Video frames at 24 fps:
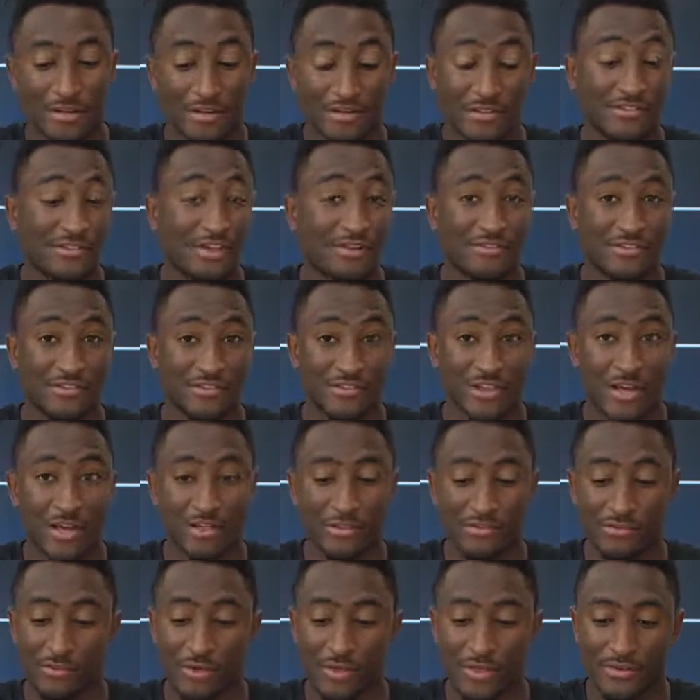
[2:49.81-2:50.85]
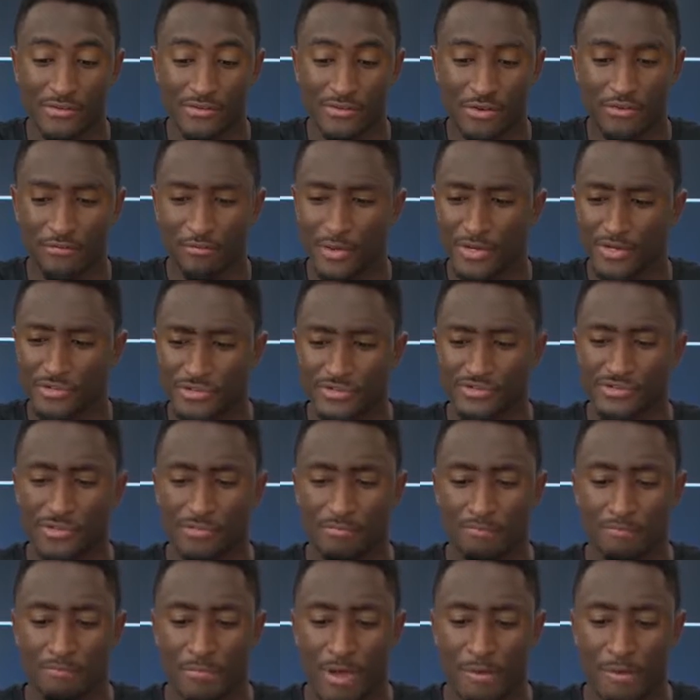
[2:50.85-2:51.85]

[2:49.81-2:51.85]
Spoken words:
It doesn't have a stylus and all that stuff, but it's just a